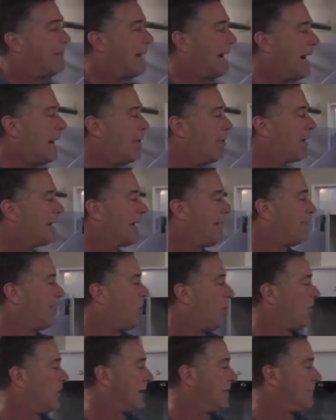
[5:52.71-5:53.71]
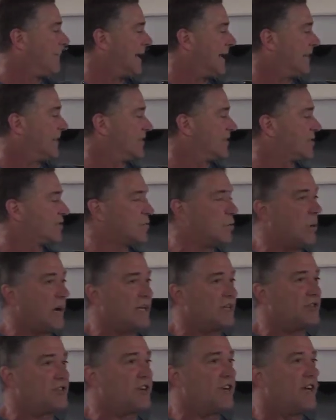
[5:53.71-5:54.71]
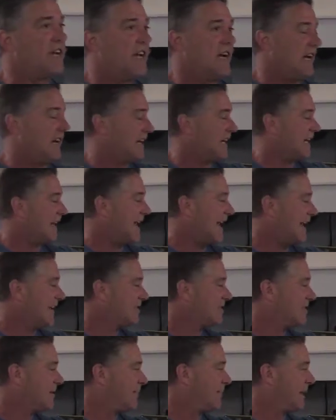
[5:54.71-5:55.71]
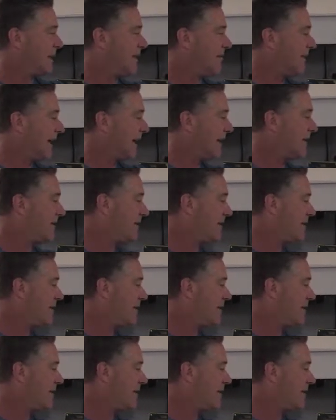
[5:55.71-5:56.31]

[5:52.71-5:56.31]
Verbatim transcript: powered up only by the switch and it has to be lit.